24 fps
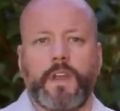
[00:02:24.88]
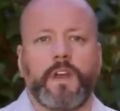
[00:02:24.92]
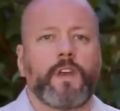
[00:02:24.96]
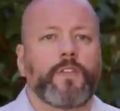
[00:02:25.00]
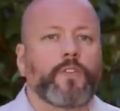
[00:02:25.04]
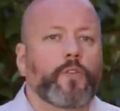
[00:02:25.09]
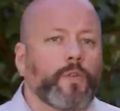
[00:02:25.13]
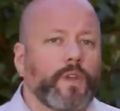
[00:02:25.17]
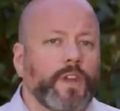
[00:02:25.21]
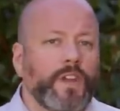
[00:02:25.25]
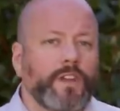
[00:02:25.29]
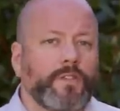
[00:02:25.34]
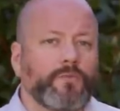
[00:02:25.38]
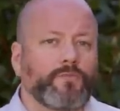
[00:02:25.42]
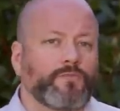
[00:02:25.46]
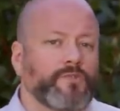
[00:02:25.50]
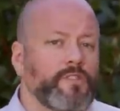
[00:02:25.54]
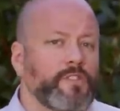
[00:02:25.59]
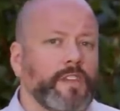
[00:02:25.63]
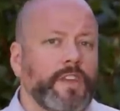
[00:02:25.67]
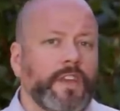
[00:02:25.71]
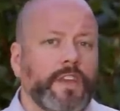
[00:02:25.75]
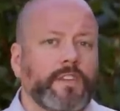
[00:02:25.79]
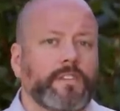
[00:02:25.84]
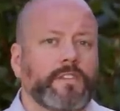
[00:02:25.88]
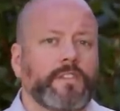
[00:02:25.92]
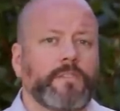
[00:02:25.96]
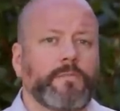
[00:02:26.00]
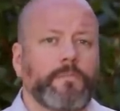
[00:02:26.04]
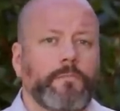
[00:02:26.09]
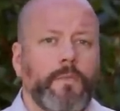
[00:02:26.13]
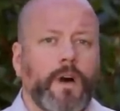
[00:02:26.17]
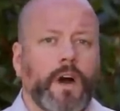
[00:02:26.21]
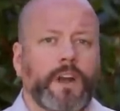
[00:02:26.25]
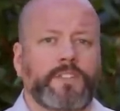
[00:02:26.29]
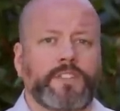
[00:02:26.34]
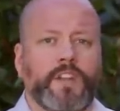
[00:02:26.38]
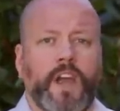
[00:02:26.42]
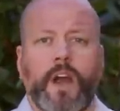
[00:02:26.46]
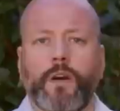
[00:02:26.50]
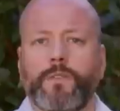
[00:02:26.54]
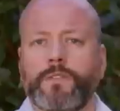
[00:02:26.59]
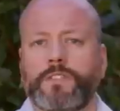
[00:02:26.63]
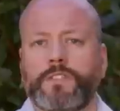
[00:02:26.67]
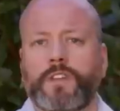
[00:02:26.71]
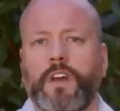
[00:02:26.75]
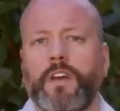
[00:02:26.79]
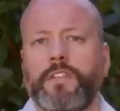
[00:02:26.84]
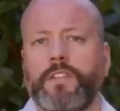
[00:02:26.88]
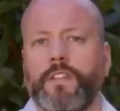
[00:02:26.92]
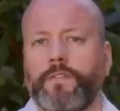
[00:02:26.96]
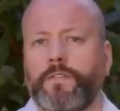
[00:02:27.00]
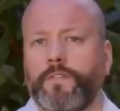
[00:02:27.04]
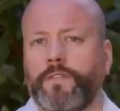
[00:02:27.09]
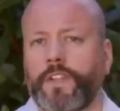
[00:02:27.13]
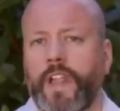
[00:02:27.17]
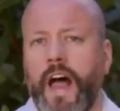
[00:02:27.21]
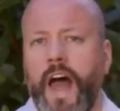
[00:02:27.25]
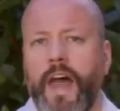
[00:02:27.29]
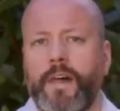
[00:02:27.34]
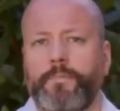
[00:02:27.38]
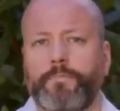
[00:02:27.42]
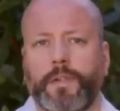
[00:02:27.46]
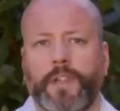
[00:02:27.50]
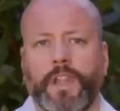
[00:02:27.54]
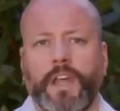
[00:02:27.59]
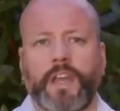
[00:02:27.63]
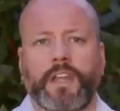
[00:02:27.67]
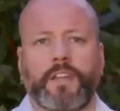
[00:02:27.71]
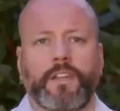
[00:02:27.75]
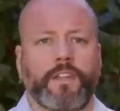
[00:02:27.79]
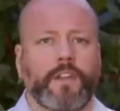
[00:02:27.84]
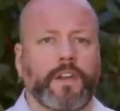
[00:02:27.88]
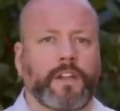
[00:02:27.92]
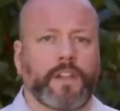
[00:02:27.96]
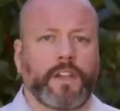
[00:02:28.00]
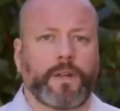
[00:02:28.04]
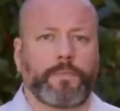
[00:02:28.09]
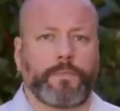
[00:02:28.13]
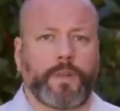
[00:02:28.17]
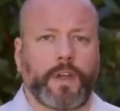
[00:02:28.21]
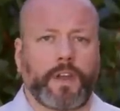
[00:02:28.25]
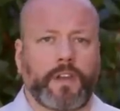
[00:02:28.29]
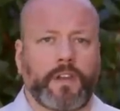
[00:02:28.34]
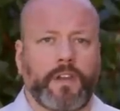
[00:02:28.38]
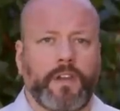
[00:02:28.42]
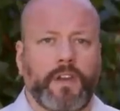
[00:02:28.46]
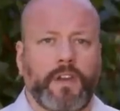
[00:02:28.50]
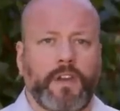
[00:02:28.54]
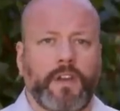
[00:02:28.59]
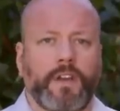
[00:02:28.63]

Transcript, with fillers: There really isn't much outside the flat plane of the ecliptic.